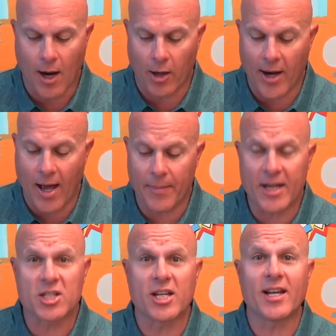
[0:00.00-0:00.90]
Our
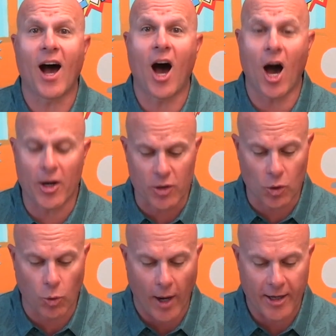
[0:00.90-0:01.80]
MHE Honor
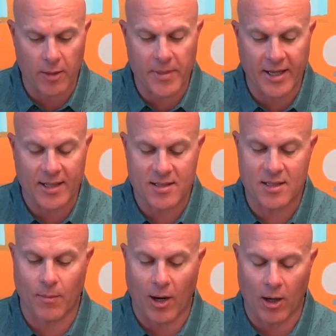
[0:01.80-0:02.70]
Choir begins
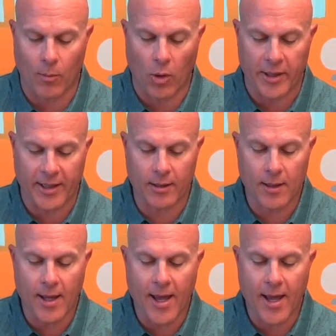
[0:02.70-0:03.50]
tomorrow morning.